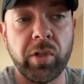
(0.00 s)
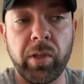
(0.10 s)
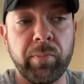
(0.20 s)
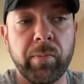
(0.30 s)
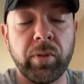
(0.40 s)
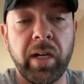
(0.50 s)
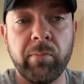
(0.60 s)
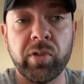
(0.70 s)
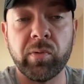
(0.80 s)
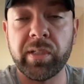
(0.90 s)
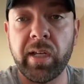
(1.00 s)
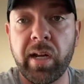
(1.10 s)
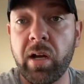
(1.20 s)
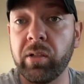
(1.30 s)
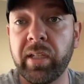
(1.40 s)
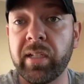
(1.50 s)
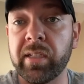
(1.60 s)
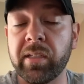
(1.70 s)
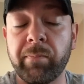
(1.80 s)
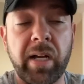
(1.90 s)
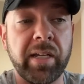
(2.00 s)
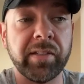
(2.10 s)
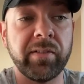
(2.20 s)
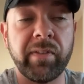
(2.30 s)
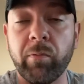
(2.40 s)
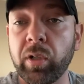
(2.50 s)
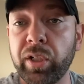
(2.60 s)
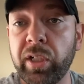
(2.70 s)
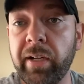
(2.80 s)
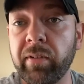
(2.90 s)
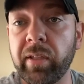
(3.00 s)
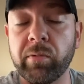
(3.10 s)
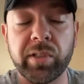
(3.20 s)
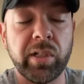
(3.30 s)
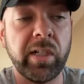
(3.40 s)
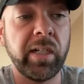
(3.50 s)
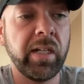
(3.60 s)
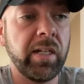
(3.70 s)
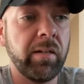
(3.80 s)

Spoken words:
All the Purple Hammers were sent out. They tested positive. They were good. Everything was good.